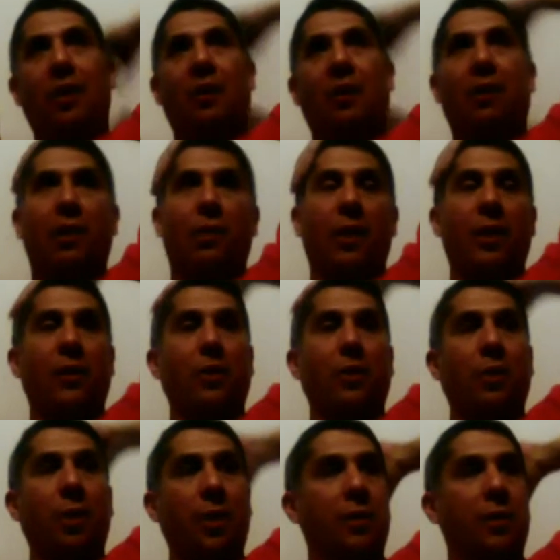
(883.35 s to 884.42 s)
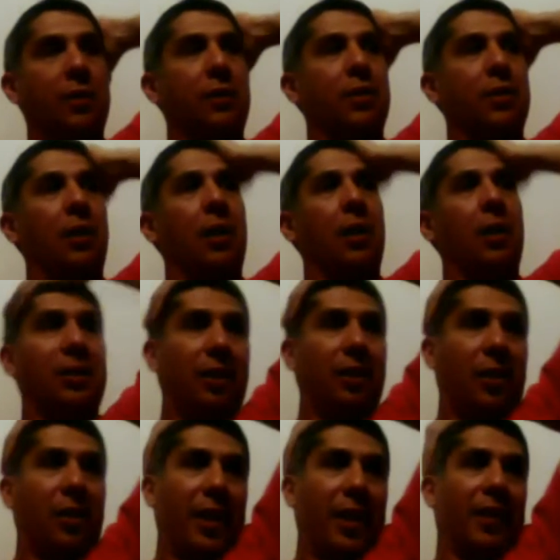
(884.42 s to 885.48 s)
I'm like, oh, I don't want to do this. It sucks,
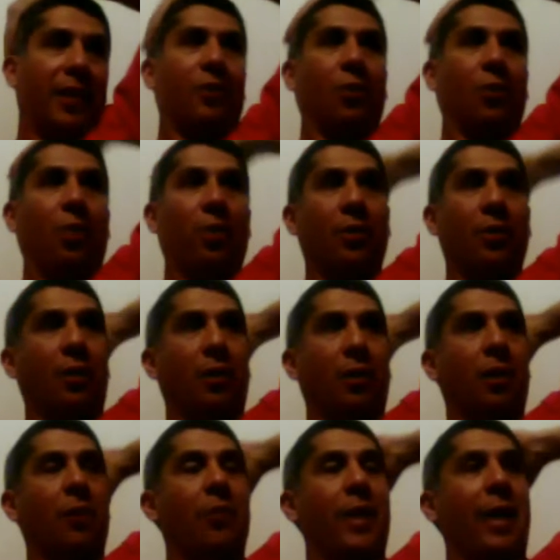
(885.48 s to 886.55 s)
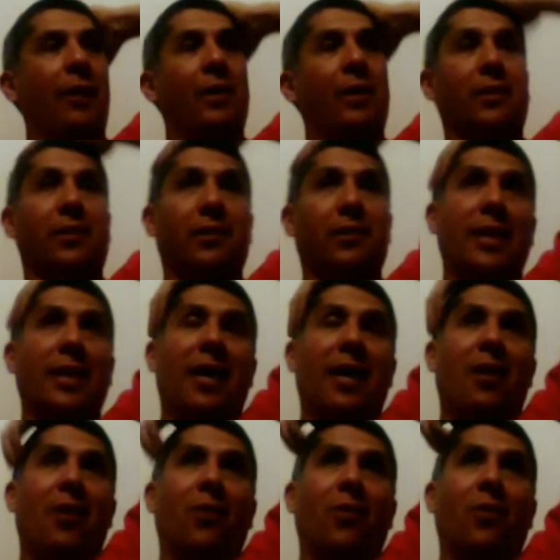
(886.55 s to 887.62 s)
like shoulders up.
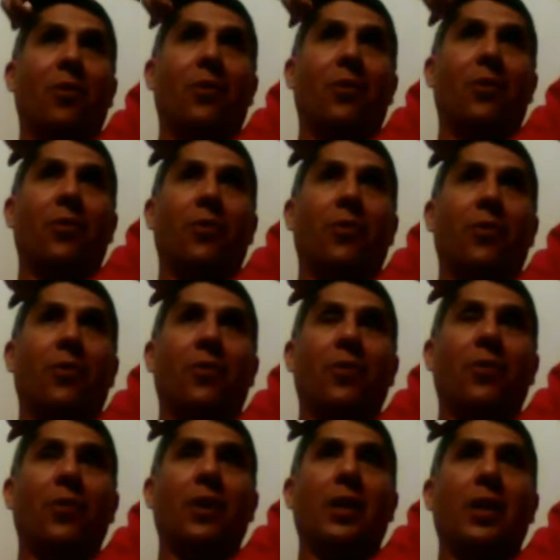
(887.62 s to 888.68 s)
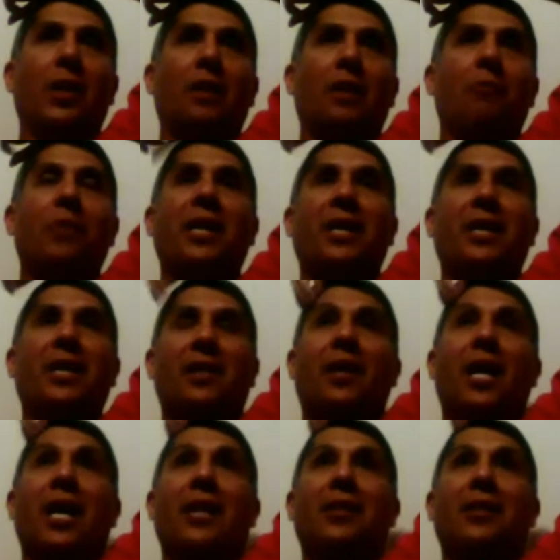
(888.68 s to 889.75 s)
Now because I've
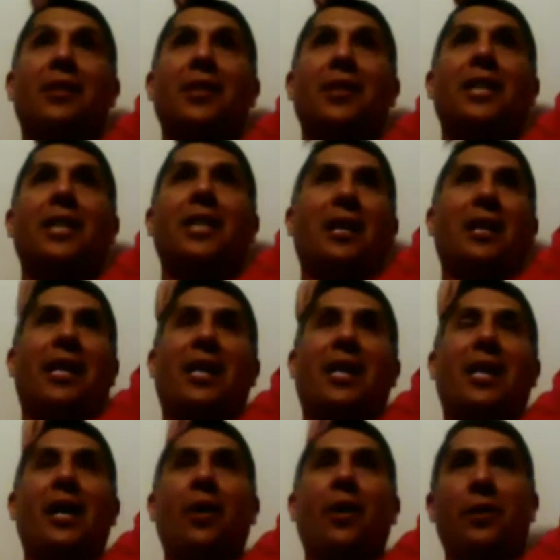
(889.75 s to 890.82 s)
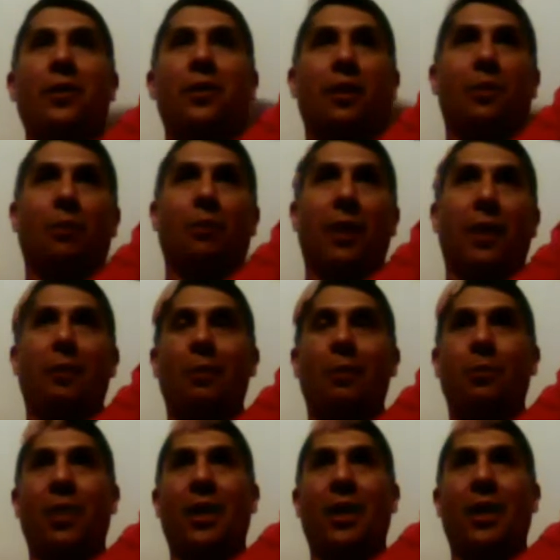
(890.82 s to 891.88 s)
gotten. It's kind of like how I used to complain about
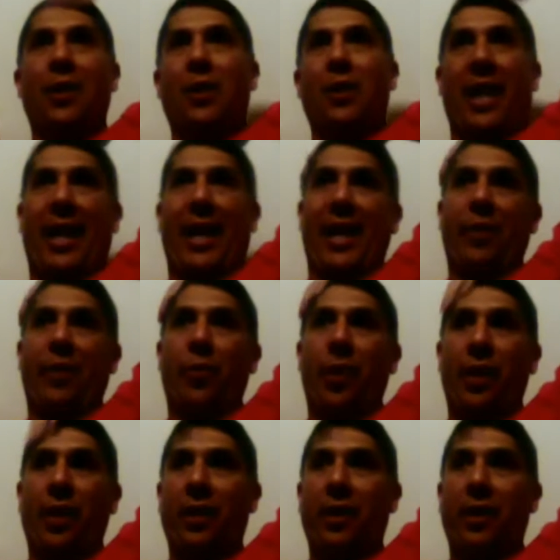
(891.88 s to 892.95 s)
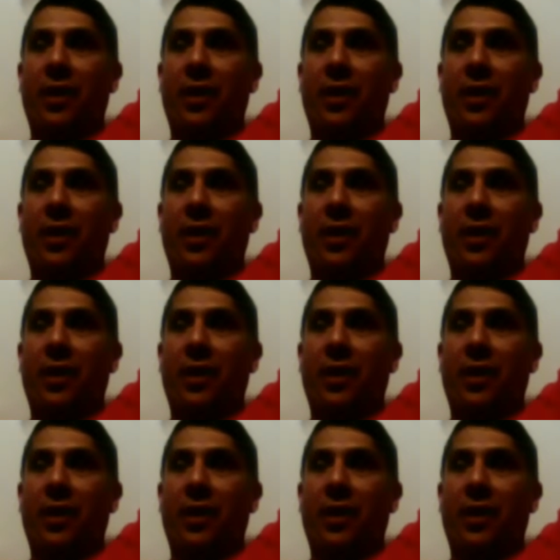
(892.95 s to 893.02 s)
people that I know that hated running.